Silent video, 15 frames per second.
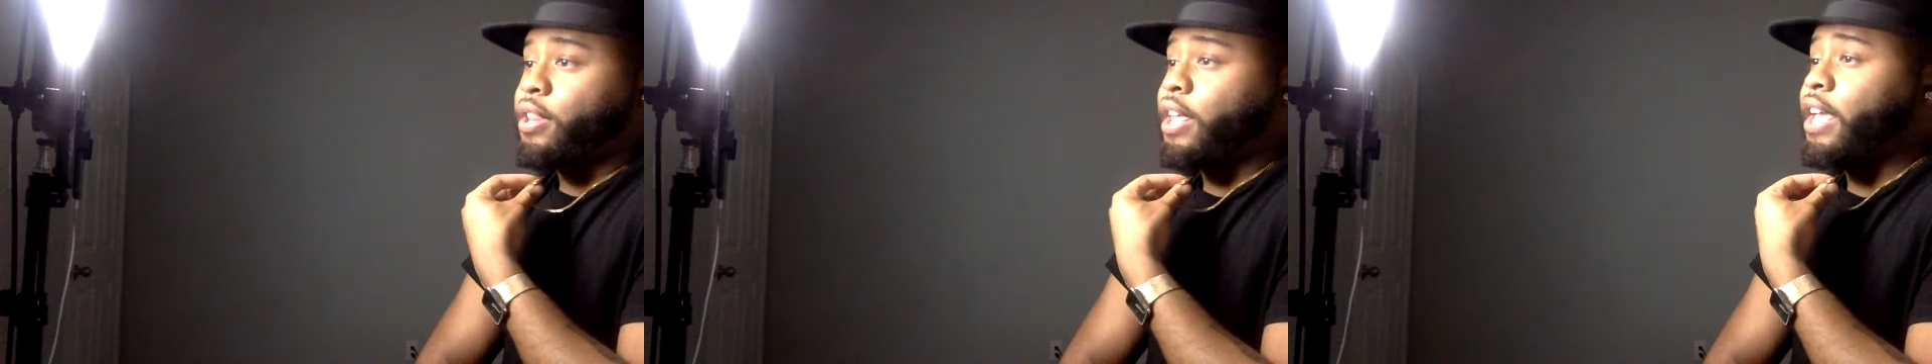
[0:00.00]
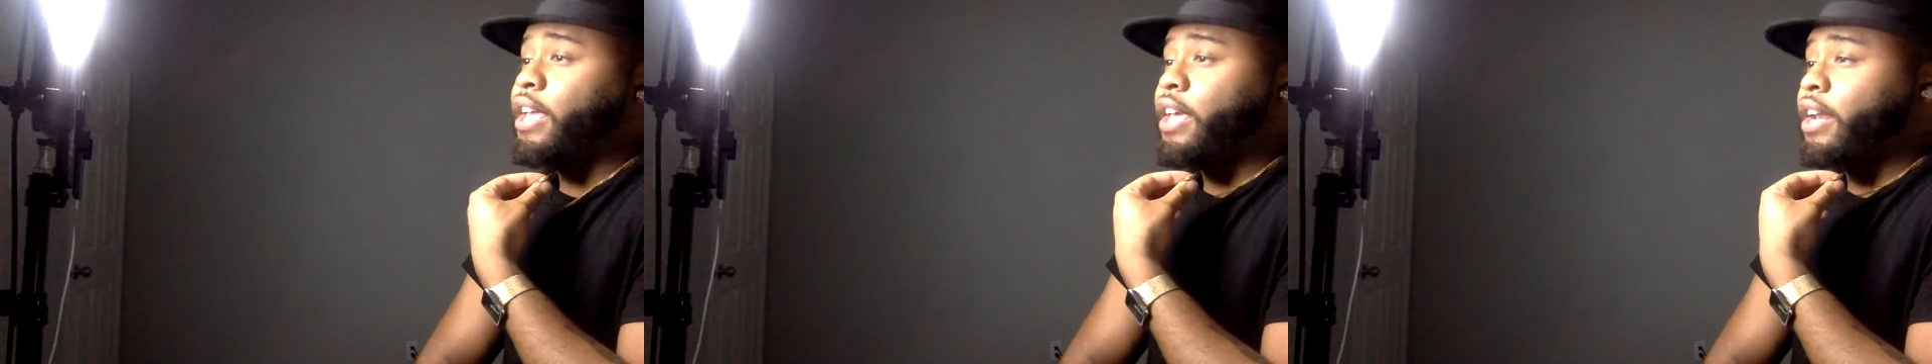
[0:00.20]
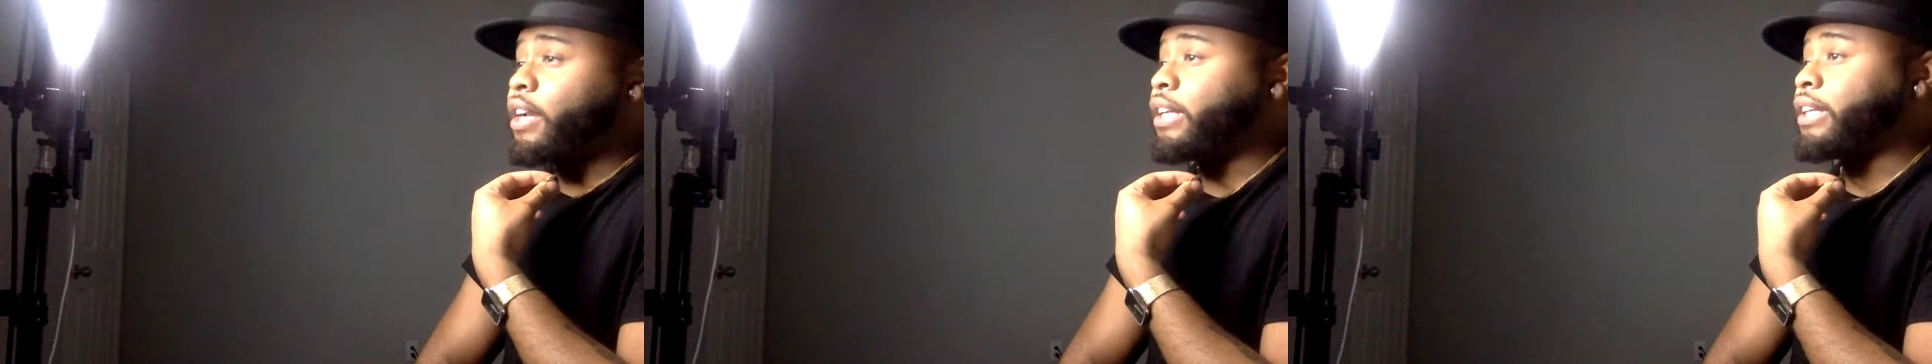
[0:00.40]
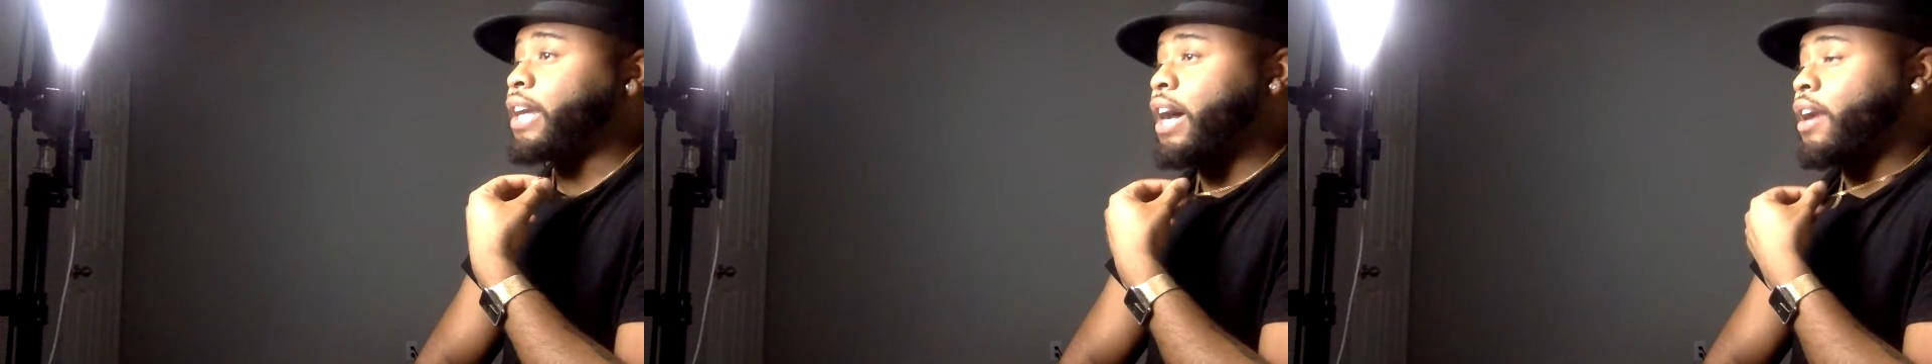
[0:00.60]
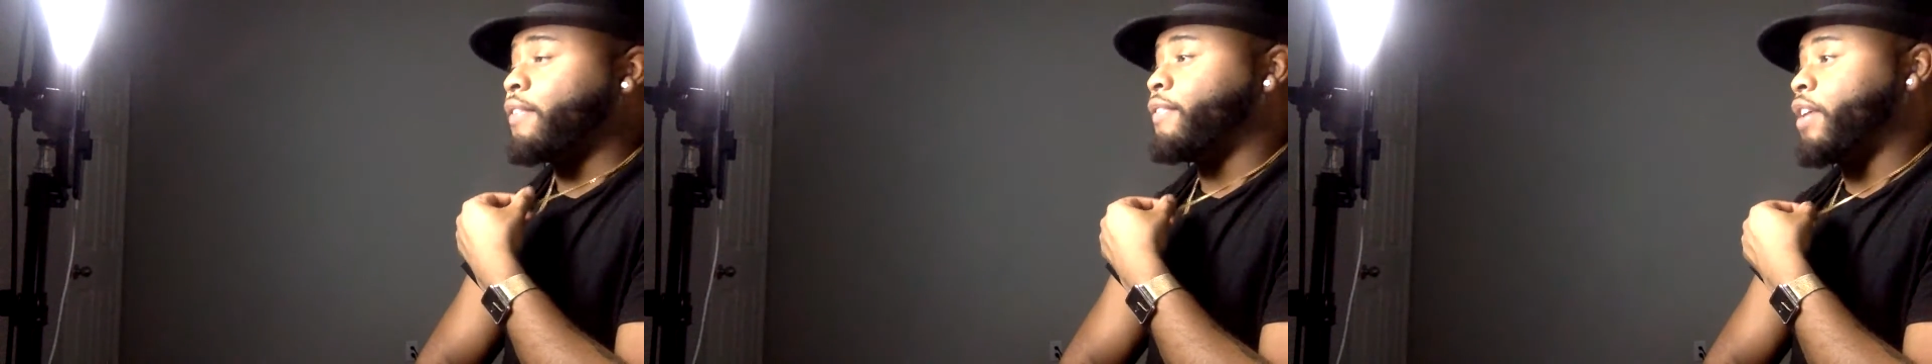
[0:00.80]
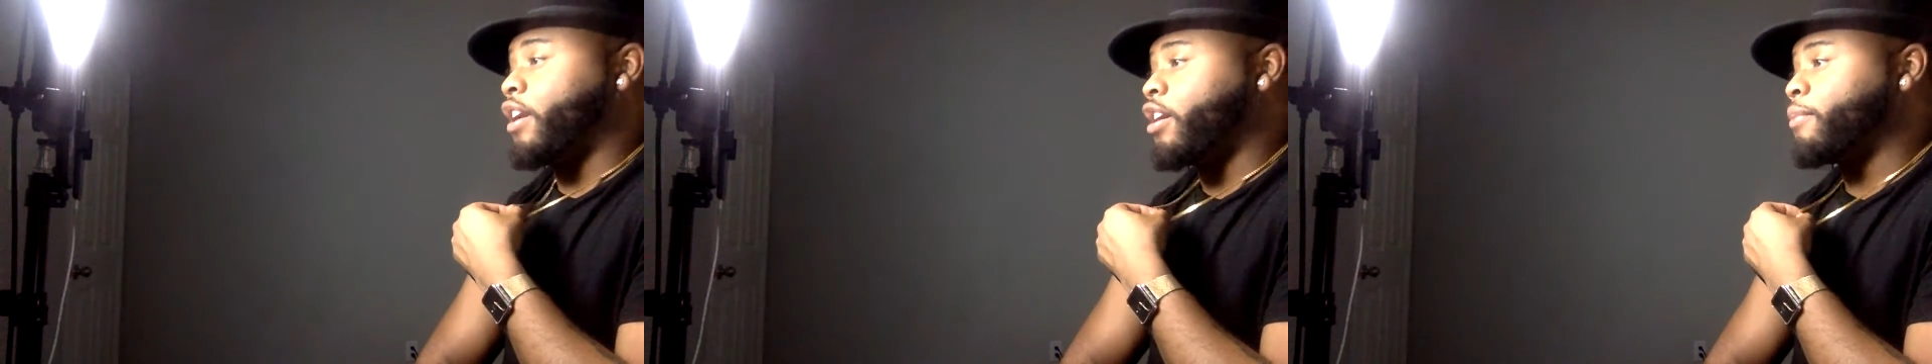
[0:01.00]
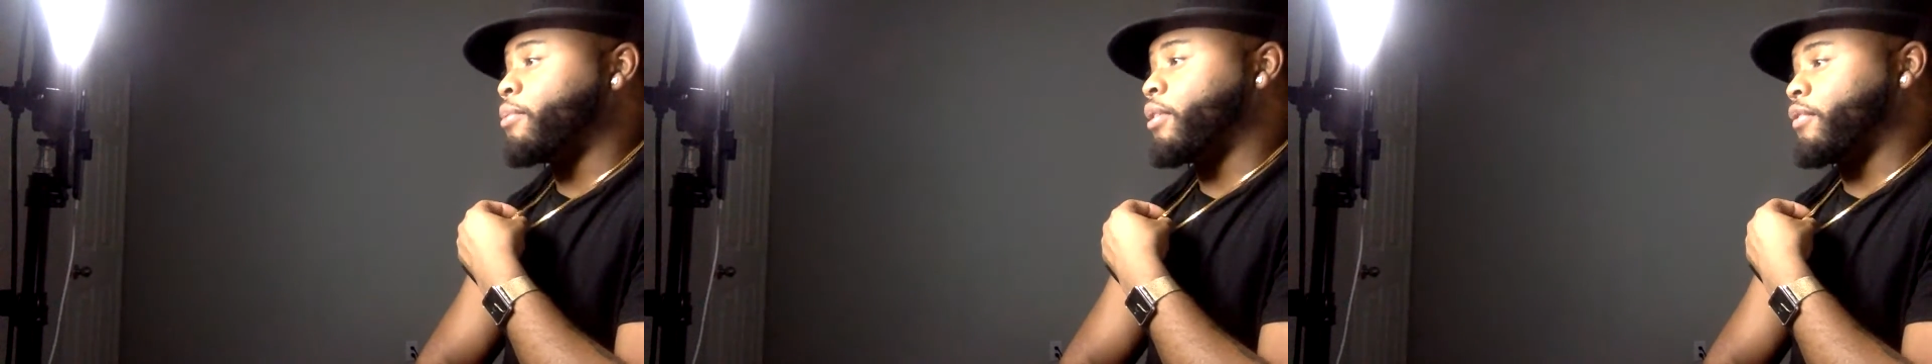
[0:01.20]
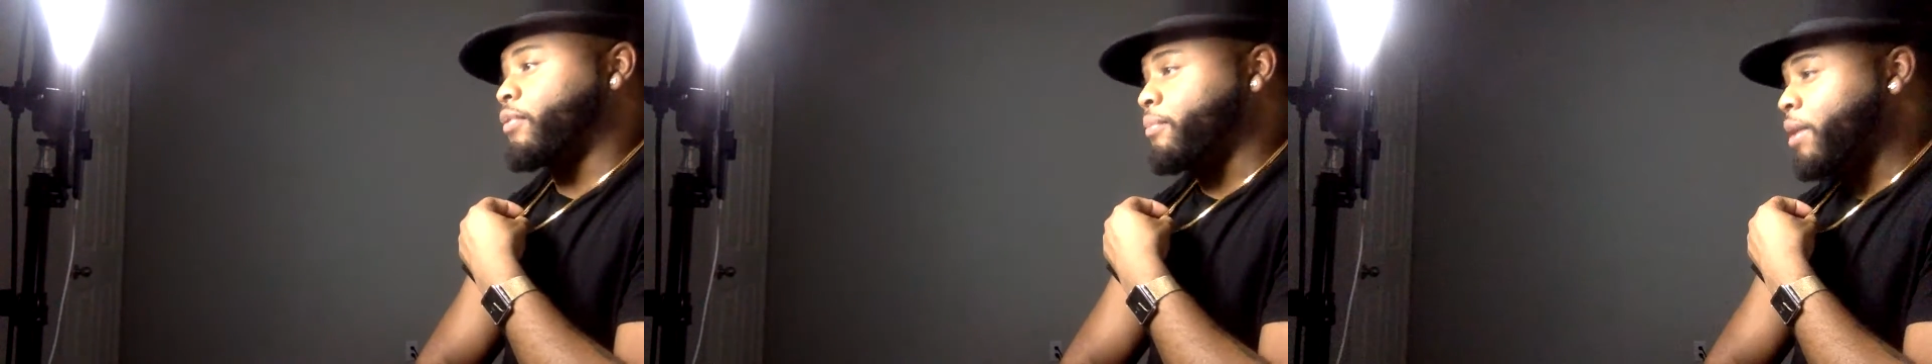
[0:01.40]
they get a lot of
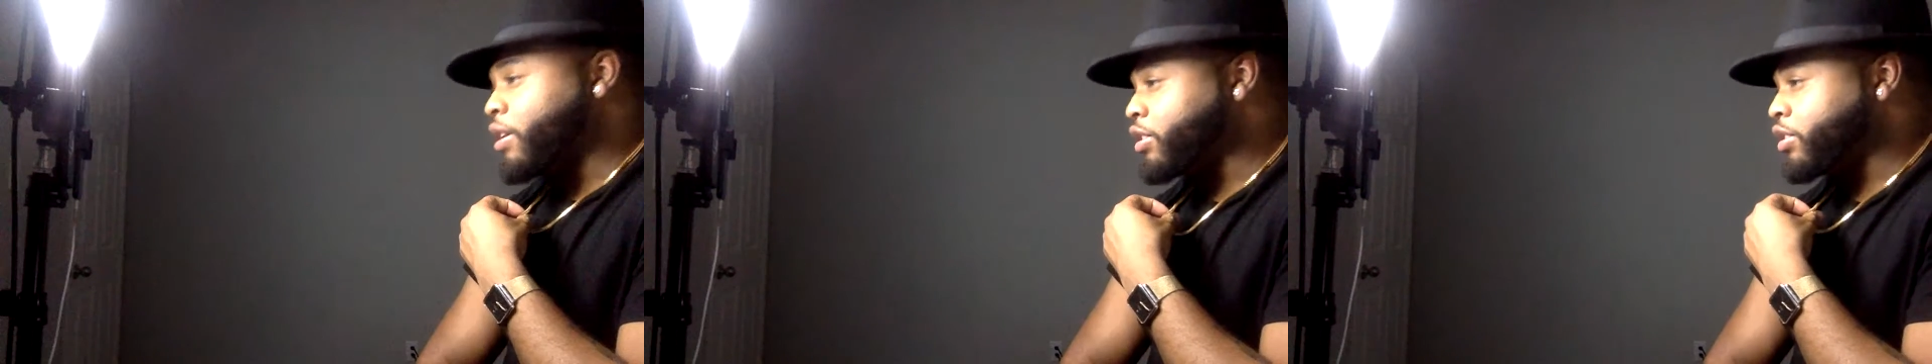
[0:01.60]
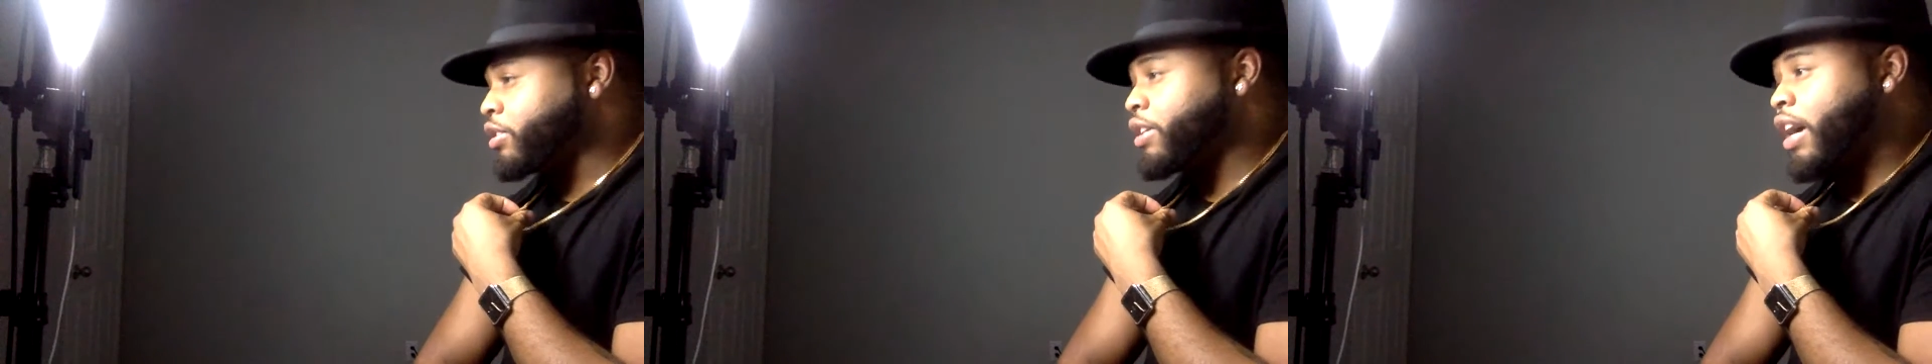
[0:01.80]
valuable information.